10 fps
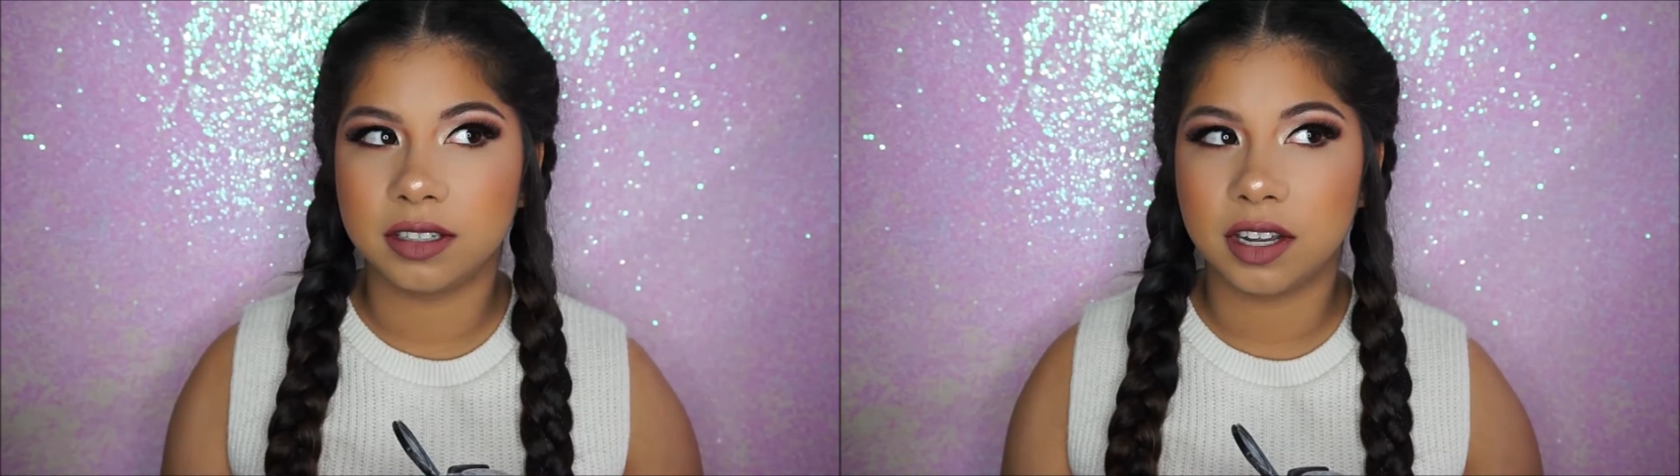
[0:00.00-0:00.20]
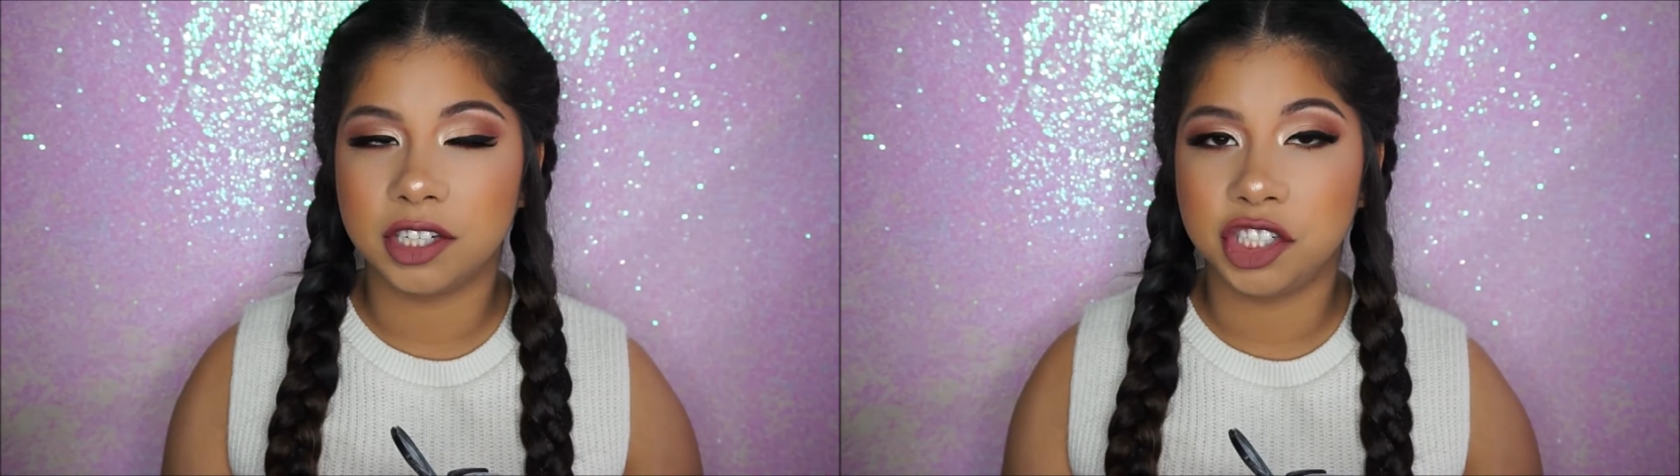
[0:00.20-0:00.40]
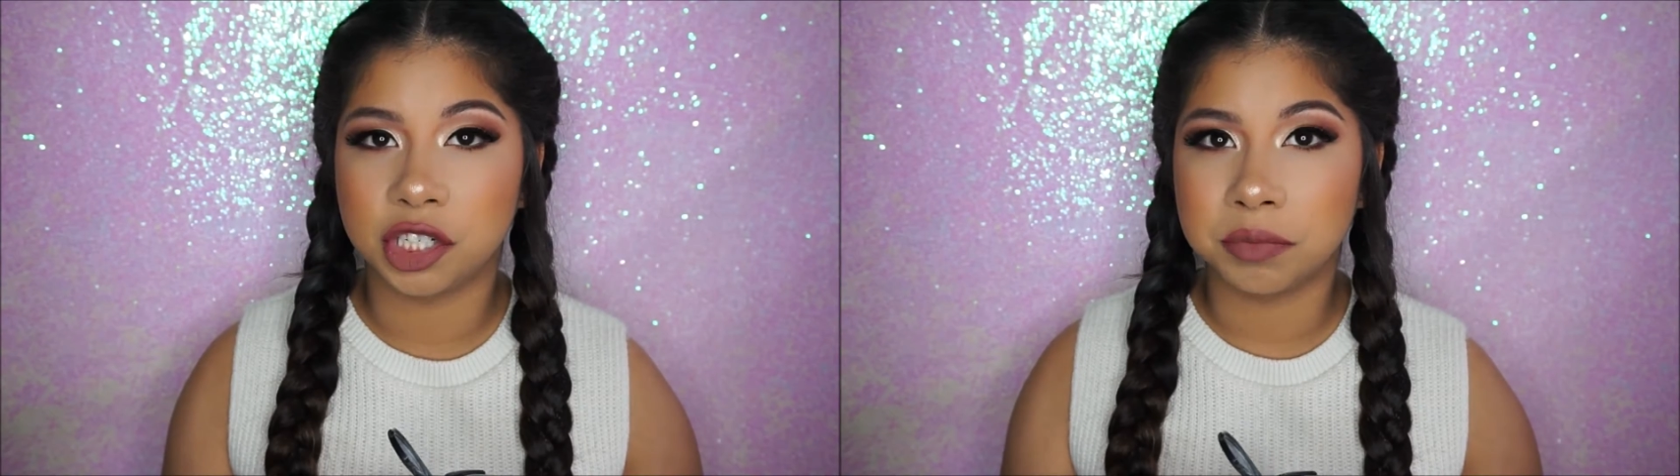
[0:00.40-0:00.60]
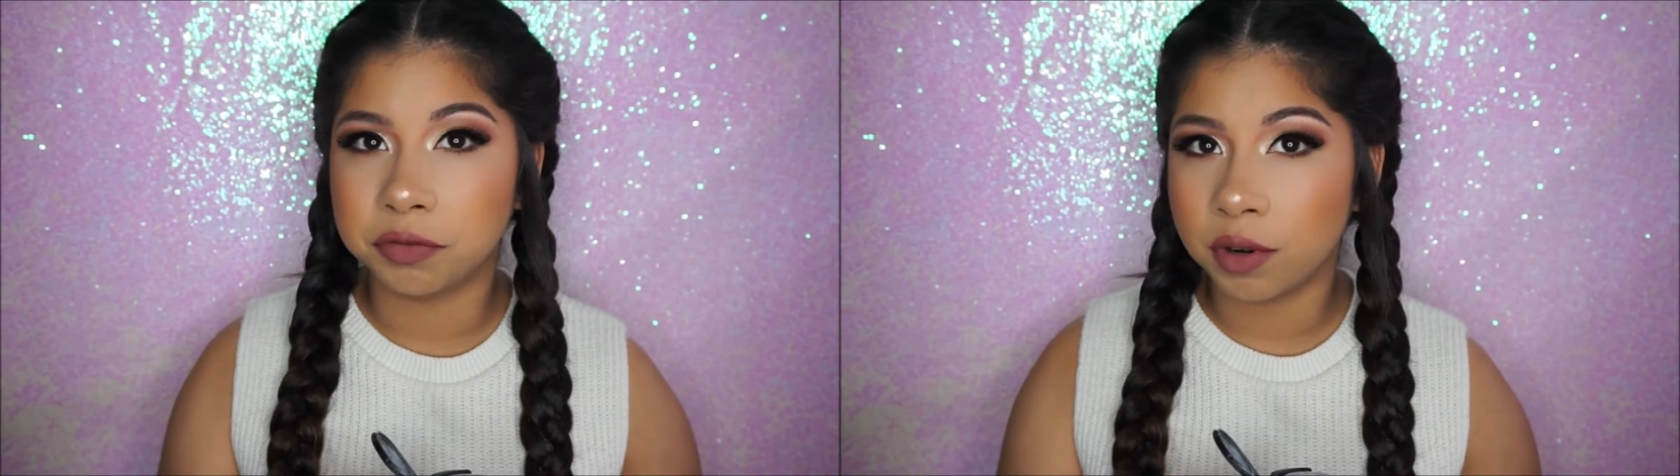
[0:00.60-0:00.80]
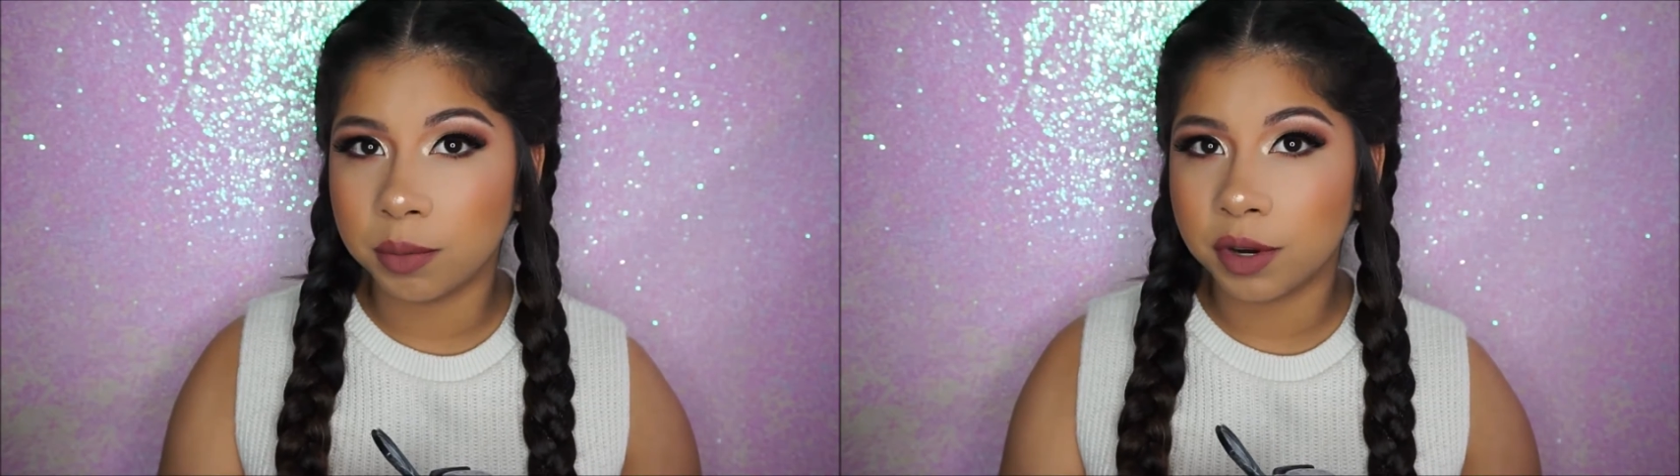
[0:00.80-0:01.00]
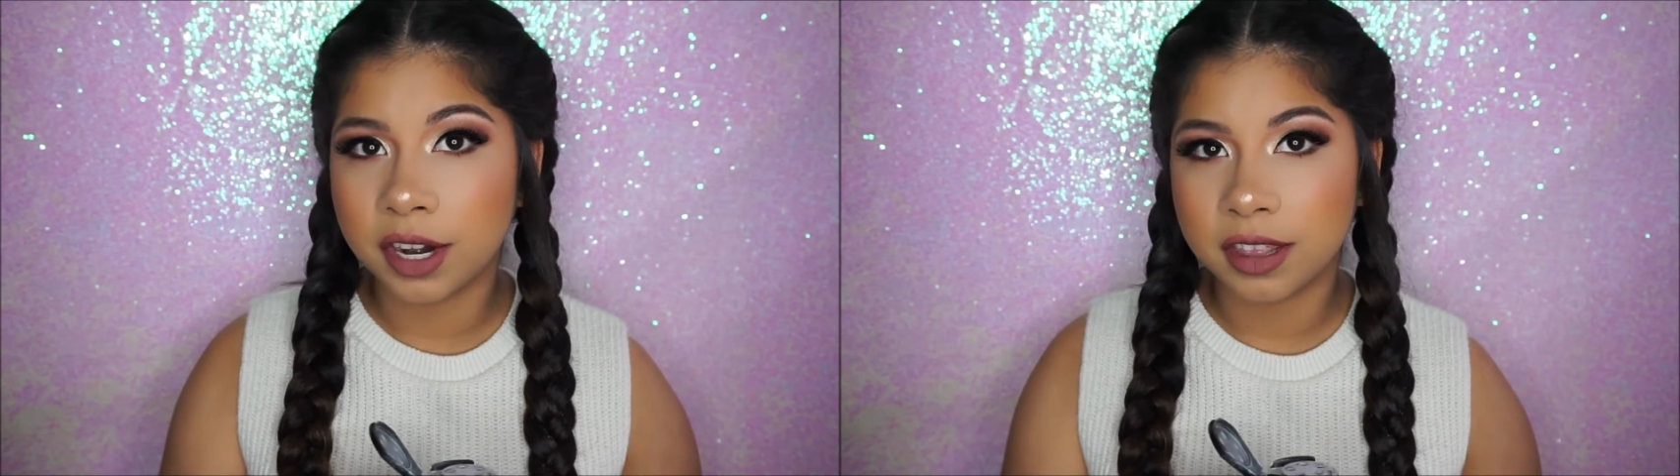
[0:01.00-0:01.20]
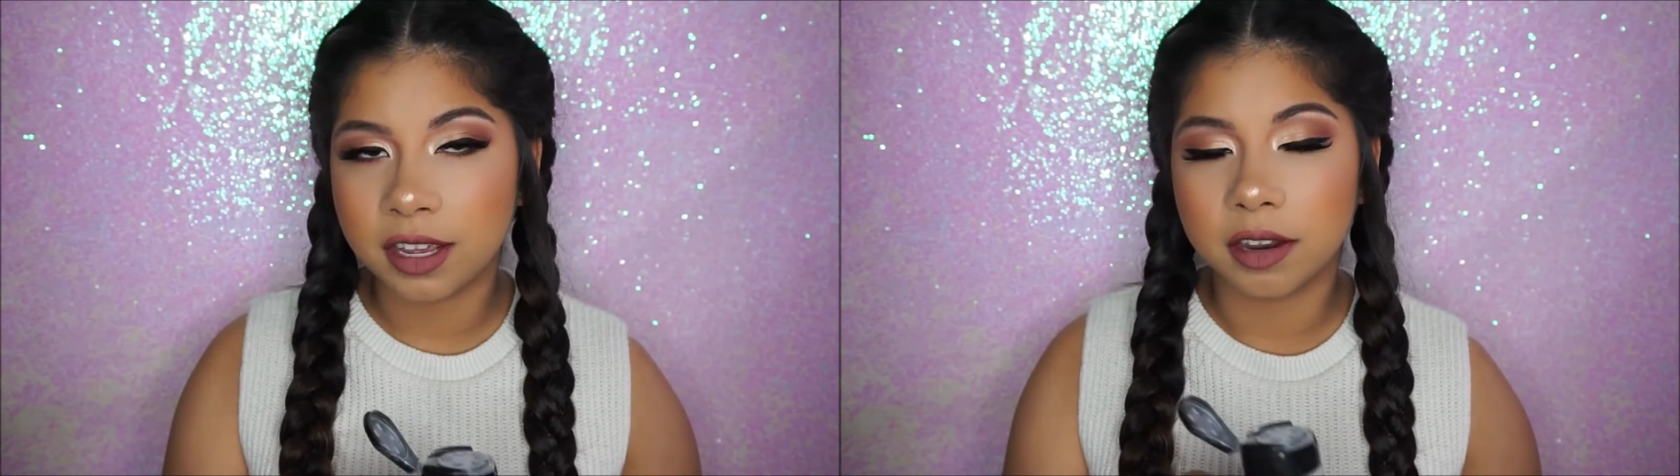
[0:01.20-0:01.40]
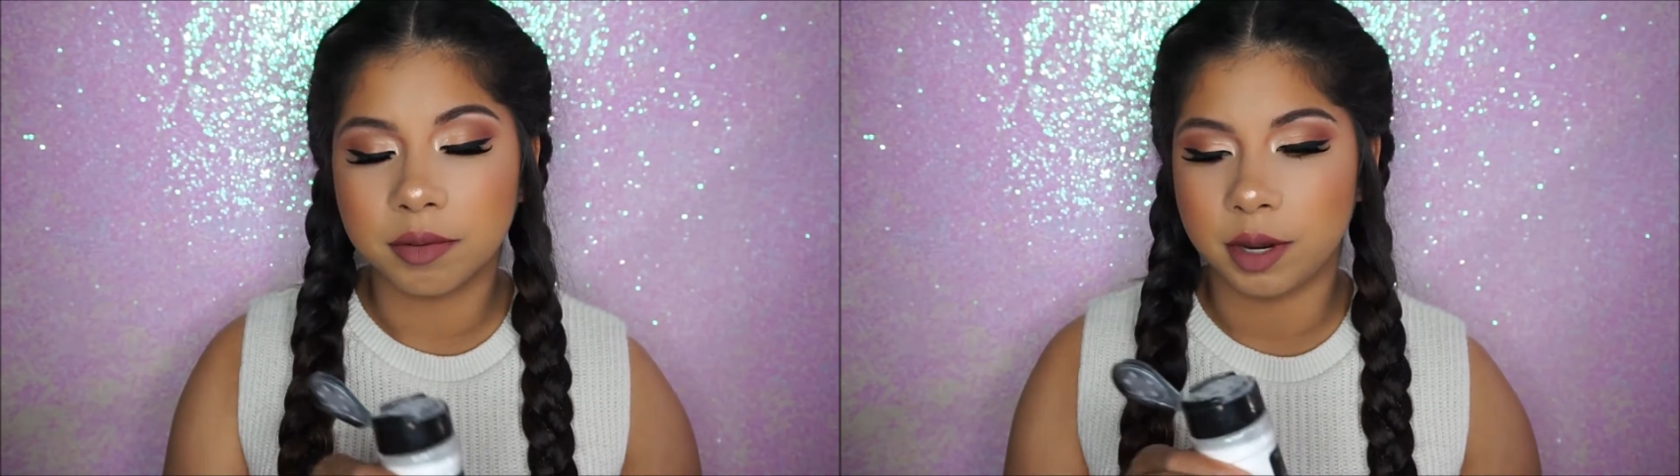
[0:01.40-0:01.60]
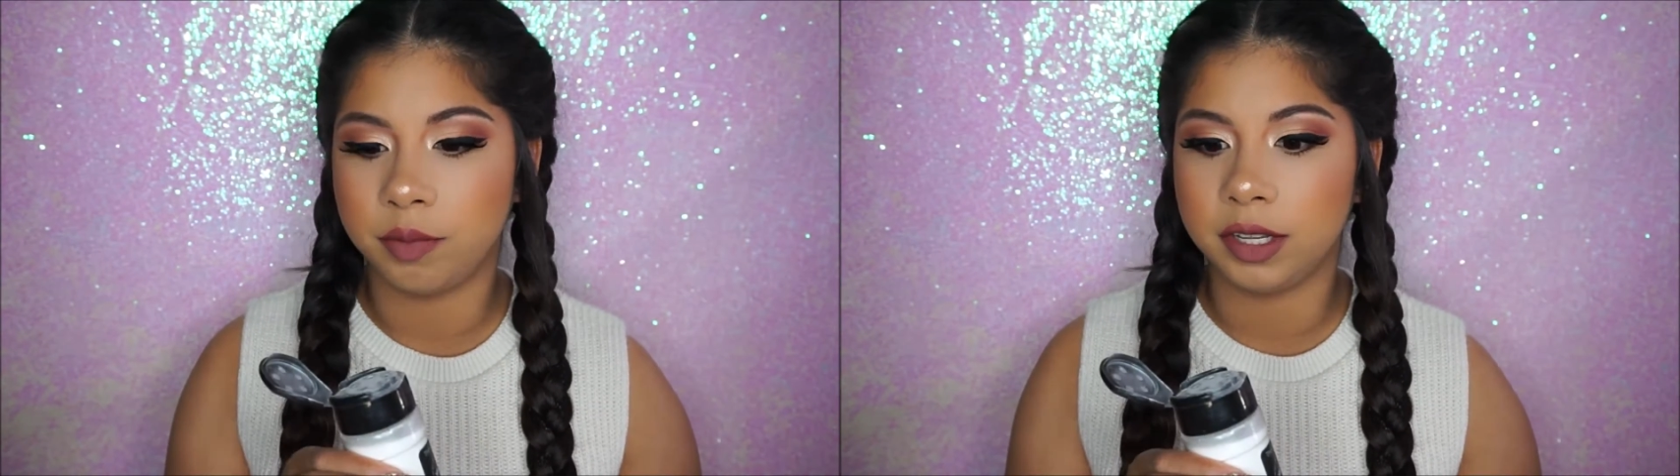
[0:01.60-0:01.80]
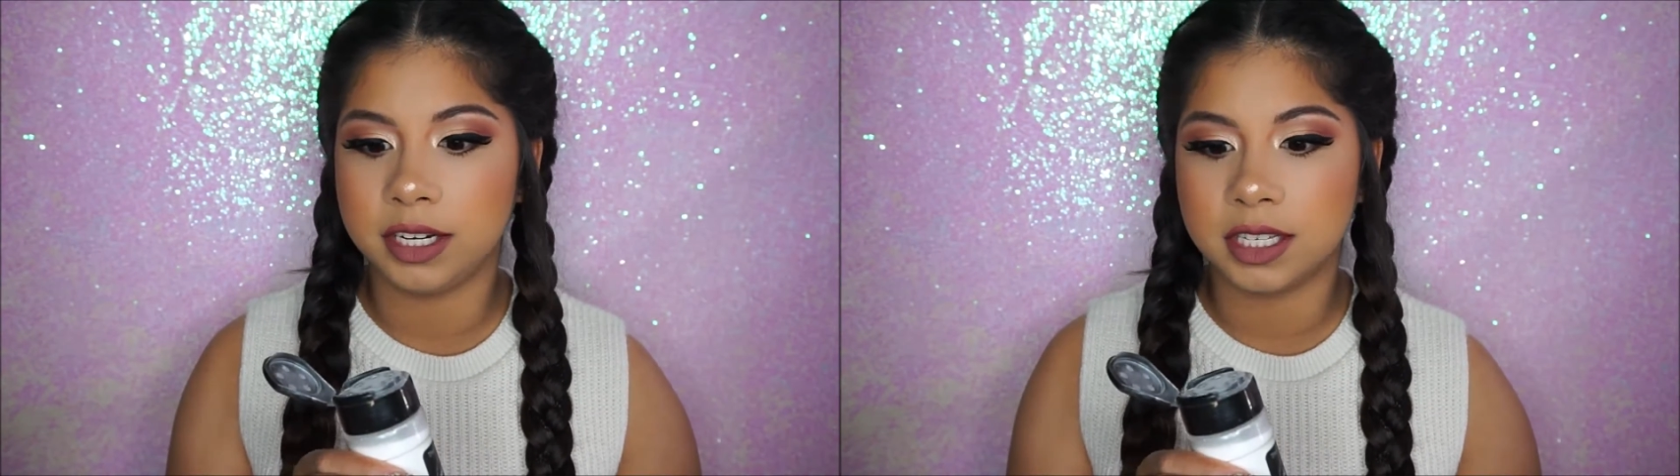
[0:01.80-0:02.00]
a germaphobe or anything. It
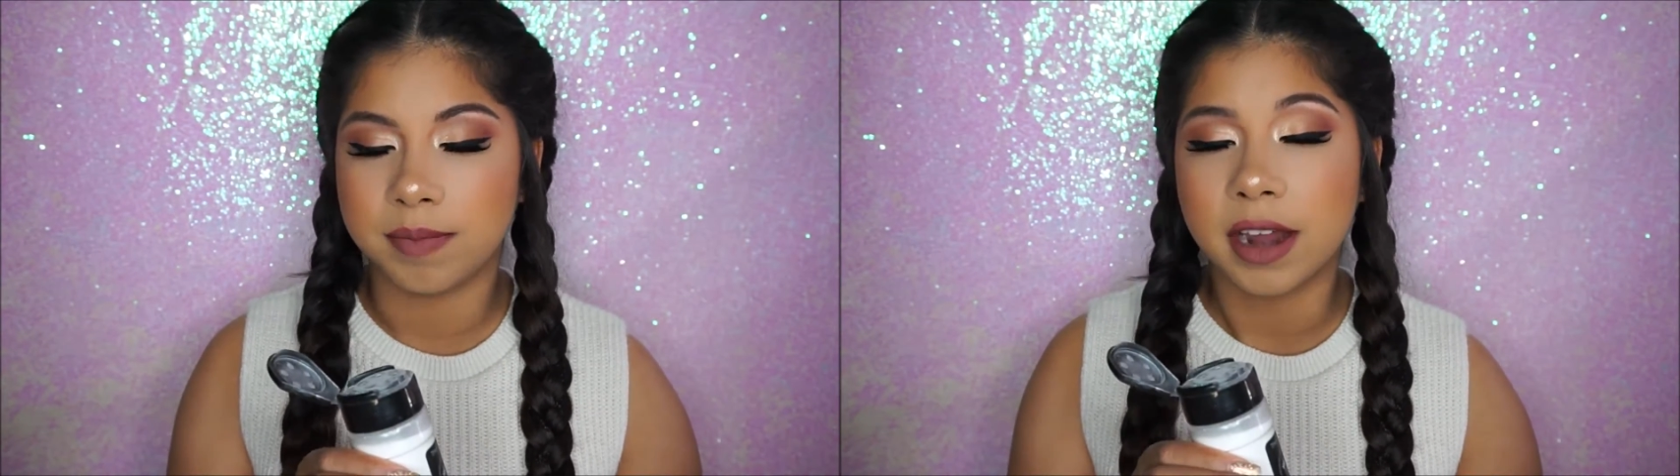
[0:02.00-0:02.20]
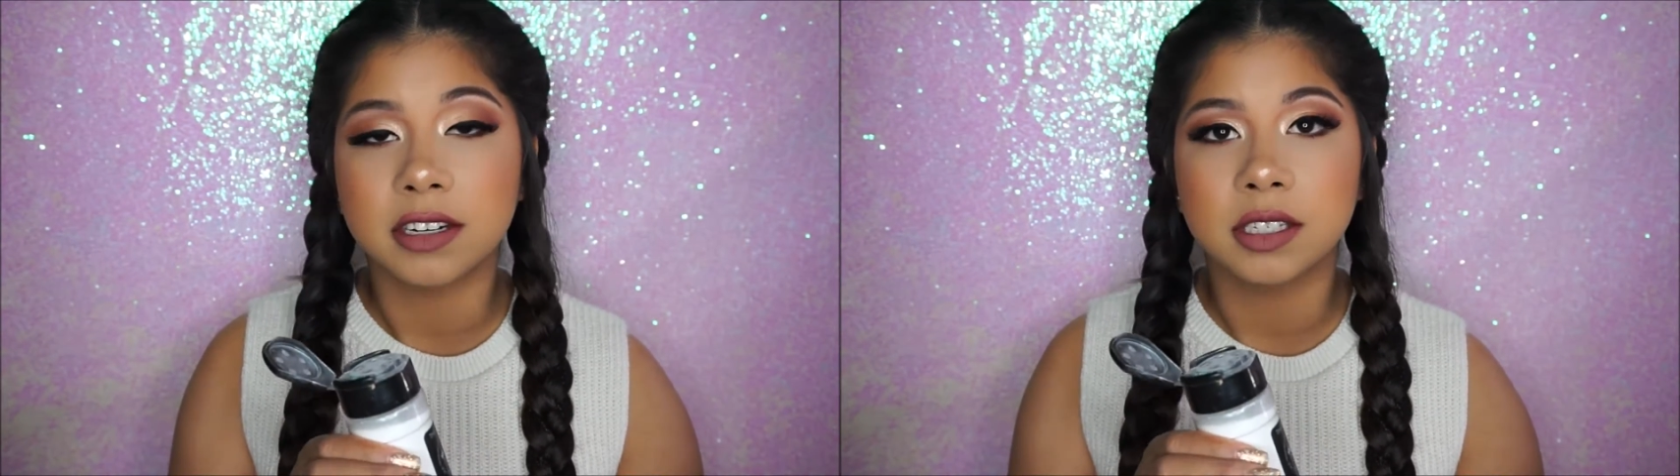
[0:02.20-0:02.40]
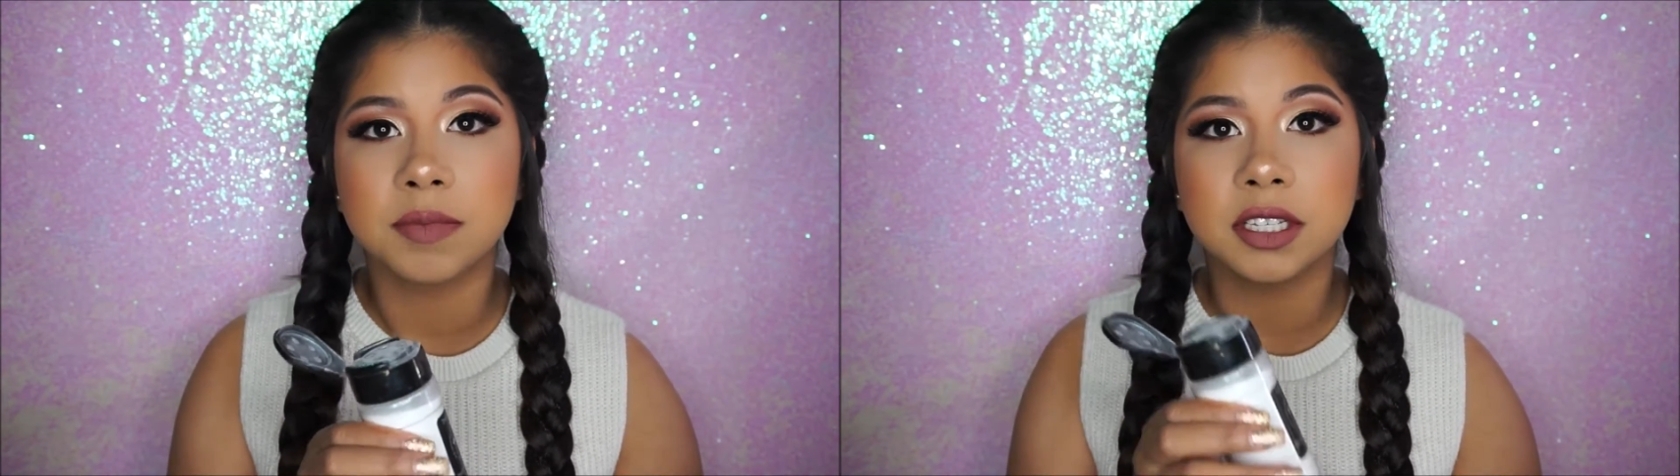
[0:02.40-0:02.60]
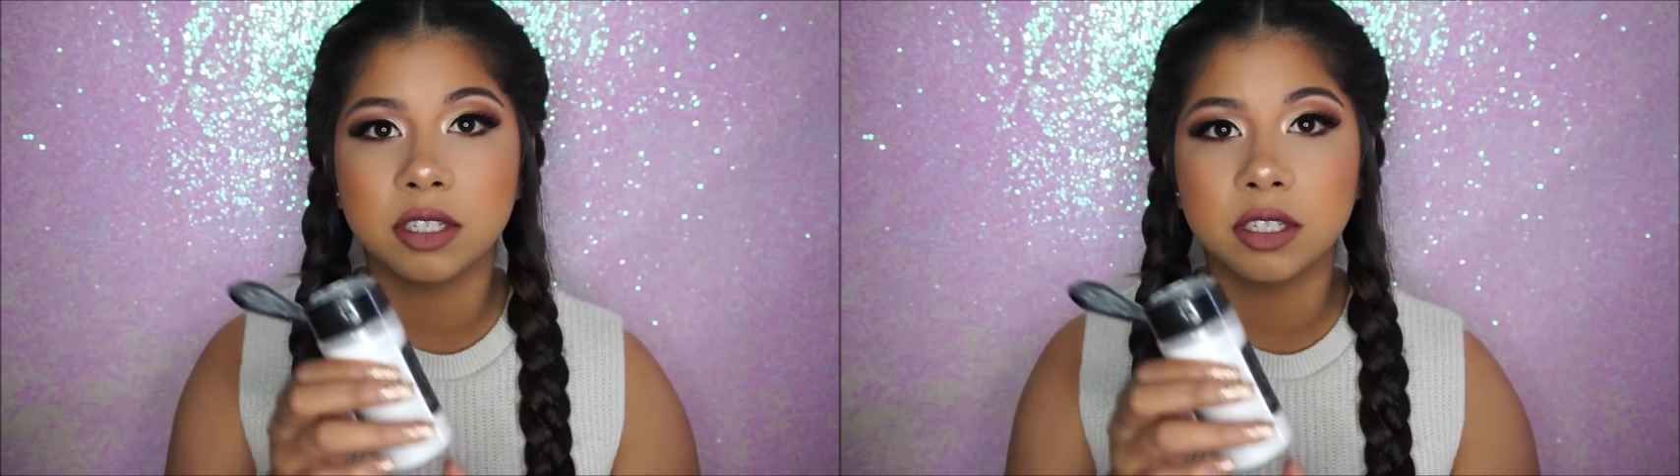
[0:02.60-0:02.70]
really doesn't matter to me.